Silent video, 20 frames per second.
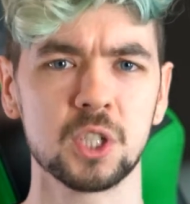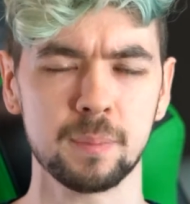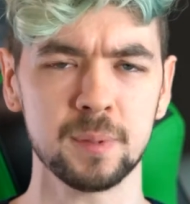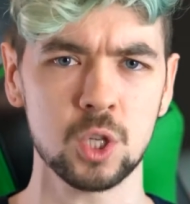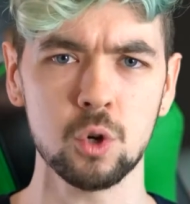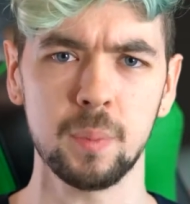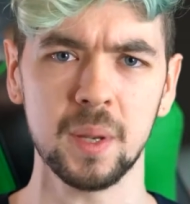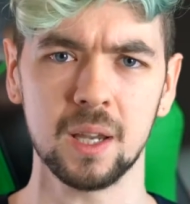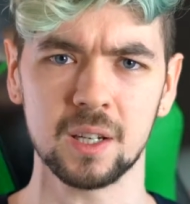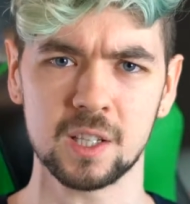It's a
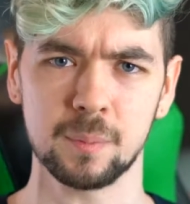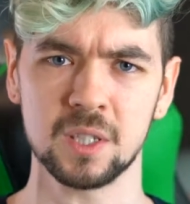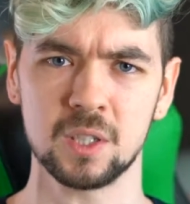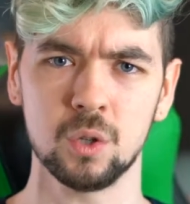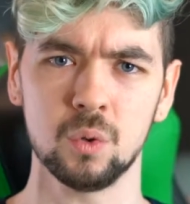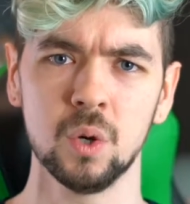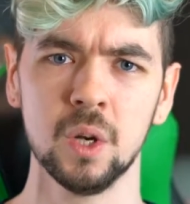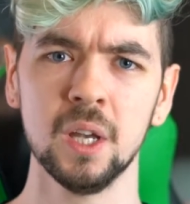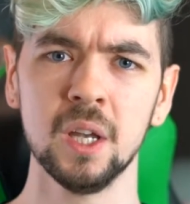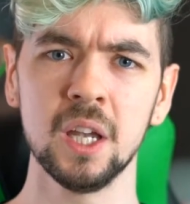bit too big and it's a bit
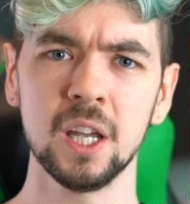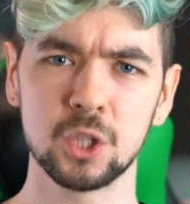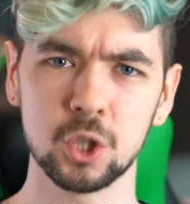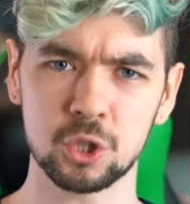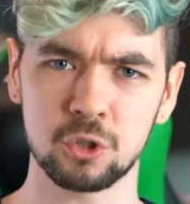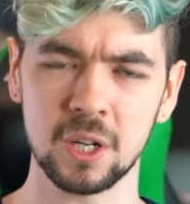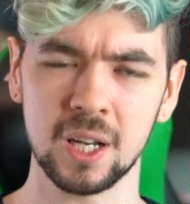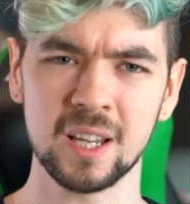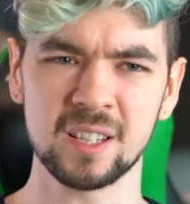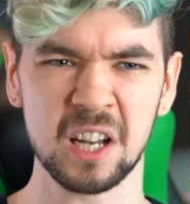too
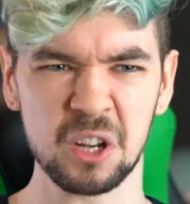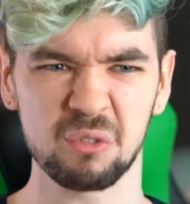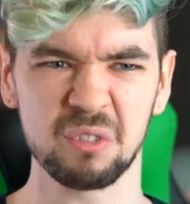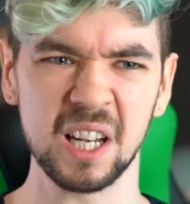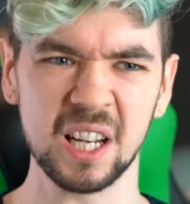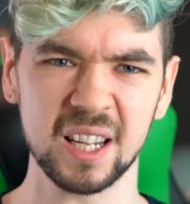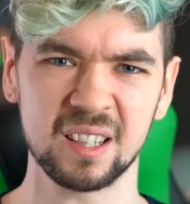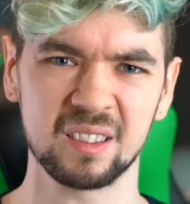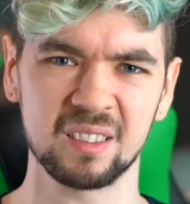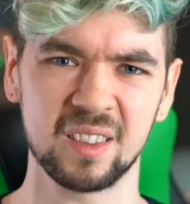industrialised. And I don't
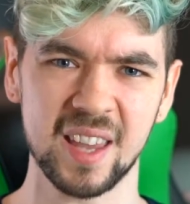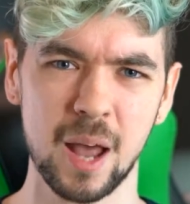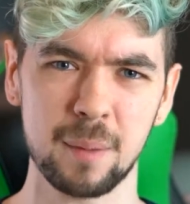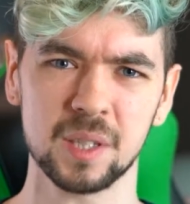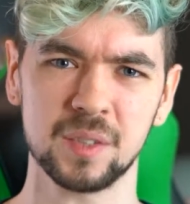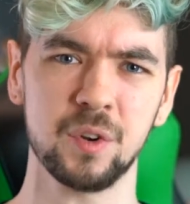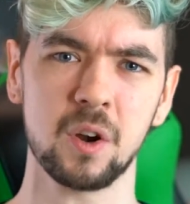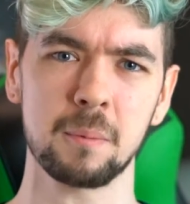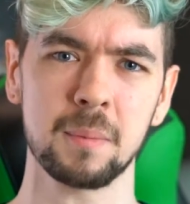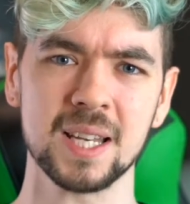really like the
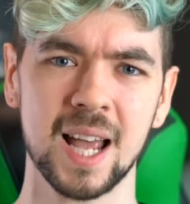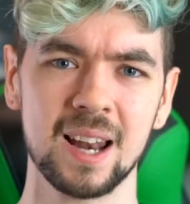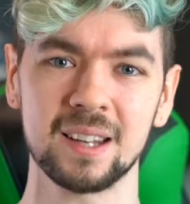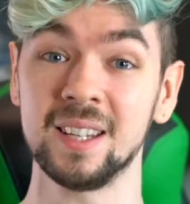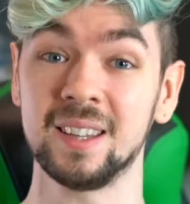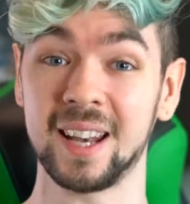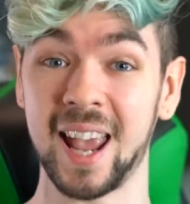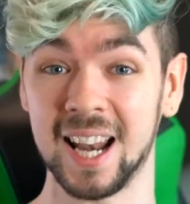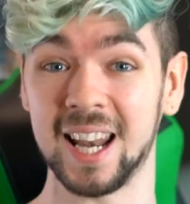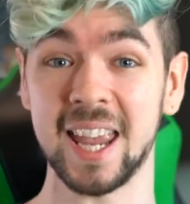atmosphere and
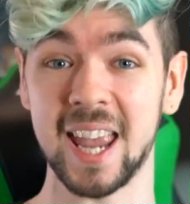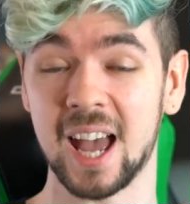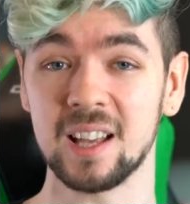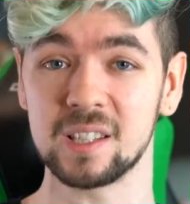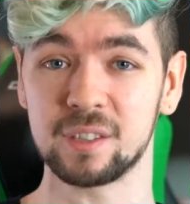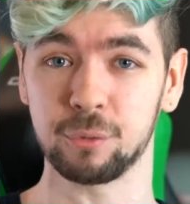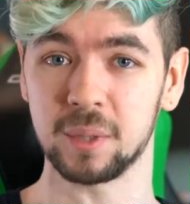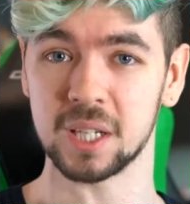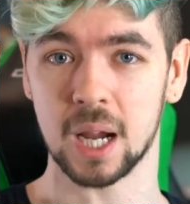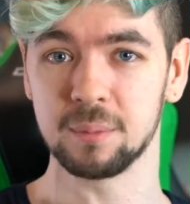mentality that LA
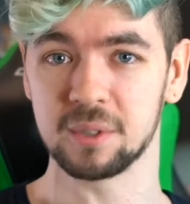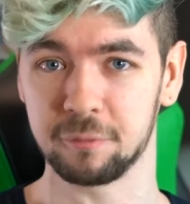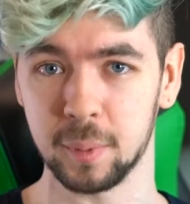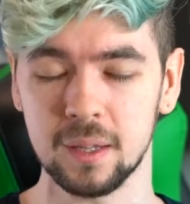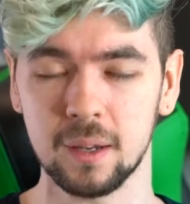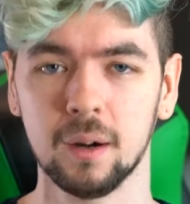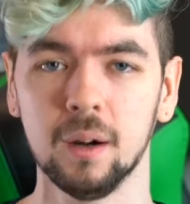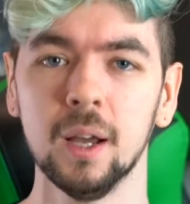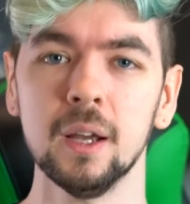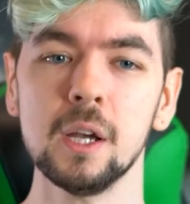has from the times I've
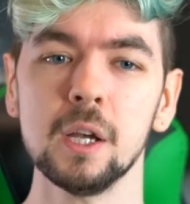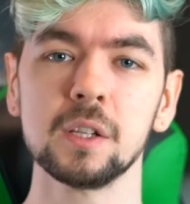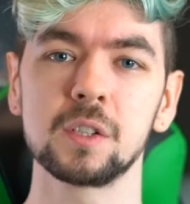been there.